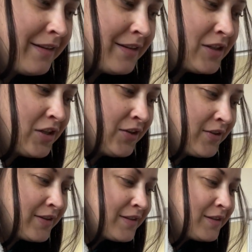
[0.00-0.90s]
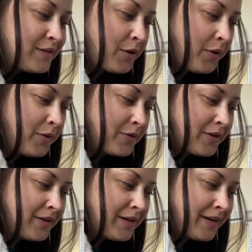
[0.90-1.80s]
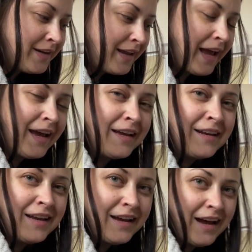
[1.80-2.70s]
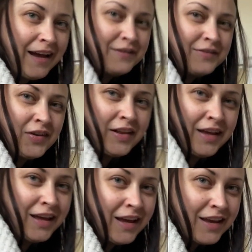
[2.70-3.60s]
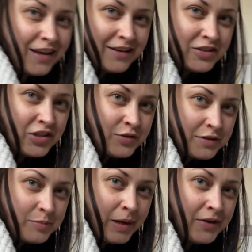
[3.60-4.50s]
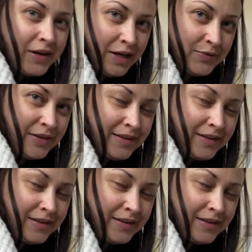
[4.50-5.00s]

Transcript: She looks so good, and I feel like she looks better in real